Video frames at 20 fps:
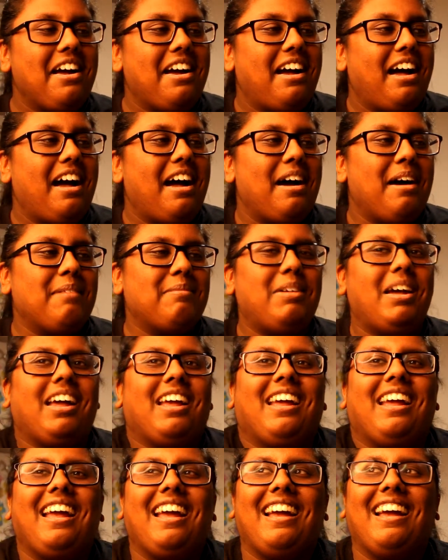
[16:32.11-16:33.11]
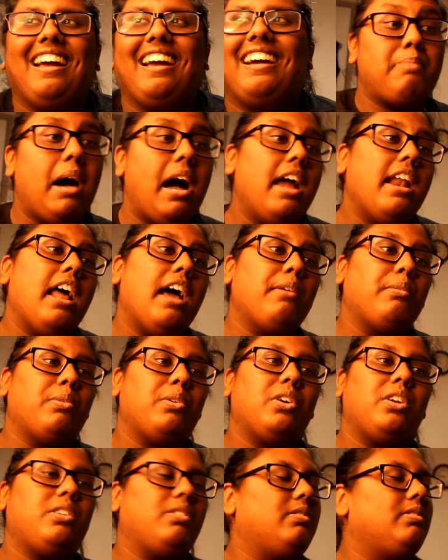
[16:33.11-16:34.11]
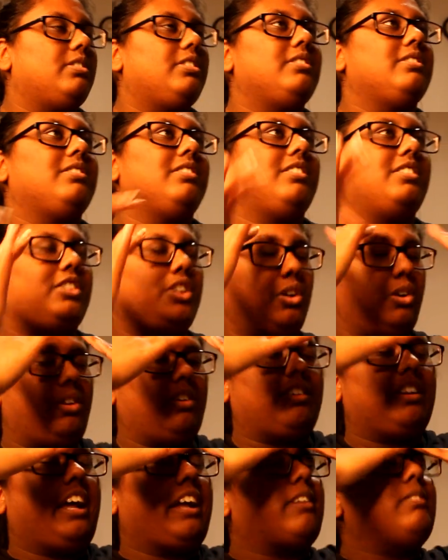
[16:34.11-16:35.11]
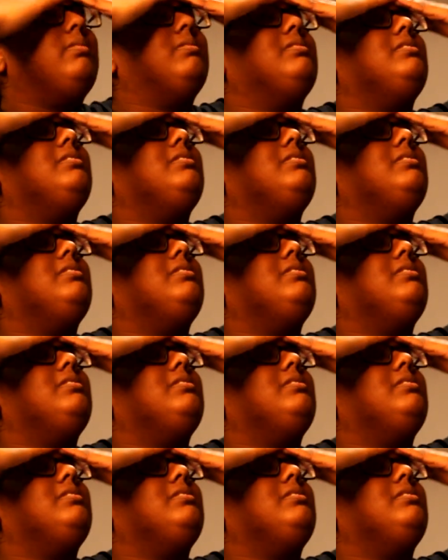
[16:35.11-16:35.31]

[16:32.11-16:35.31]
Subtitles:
but I would, dude, like,